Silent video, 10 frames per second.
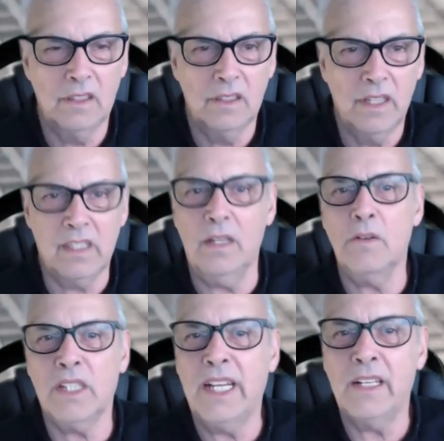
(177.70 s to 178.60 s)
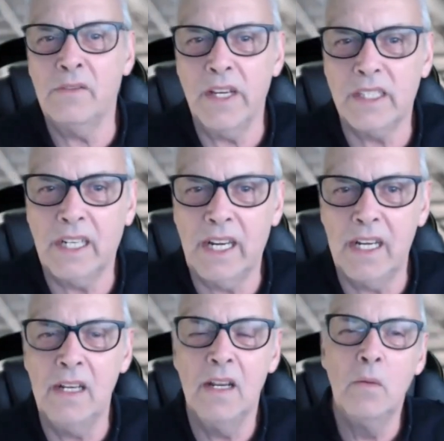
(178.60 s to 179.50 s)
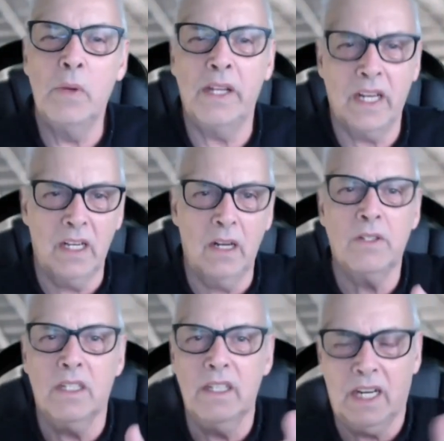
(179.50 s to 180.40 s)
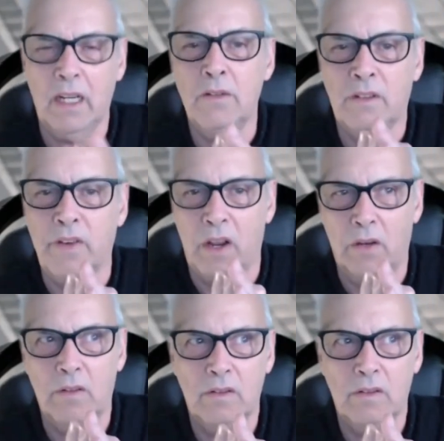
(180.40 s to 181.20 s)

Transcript: They still say they're investigating, but they closed they close the file.